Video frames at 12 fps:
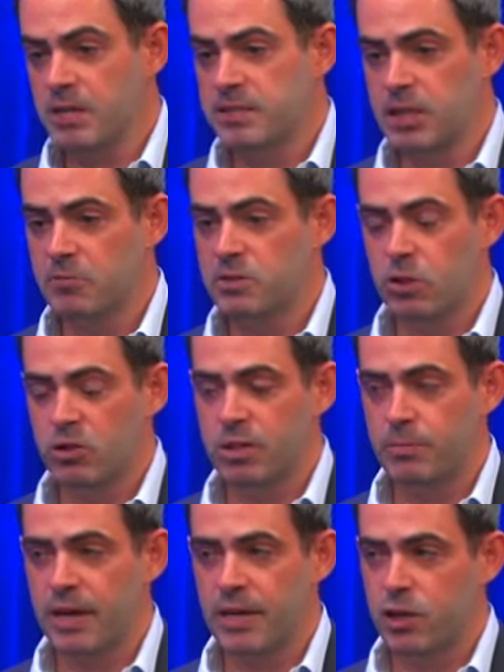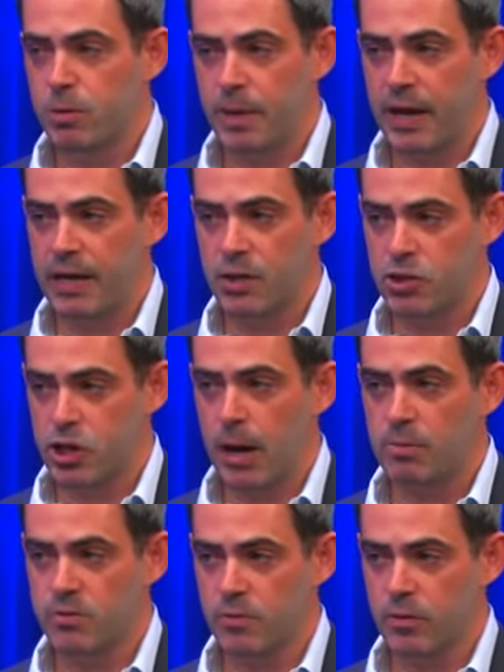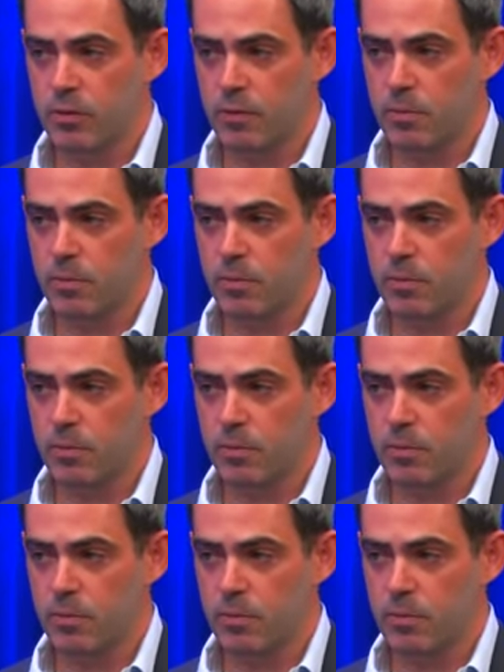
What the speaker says: didn't result in many good paying jobs for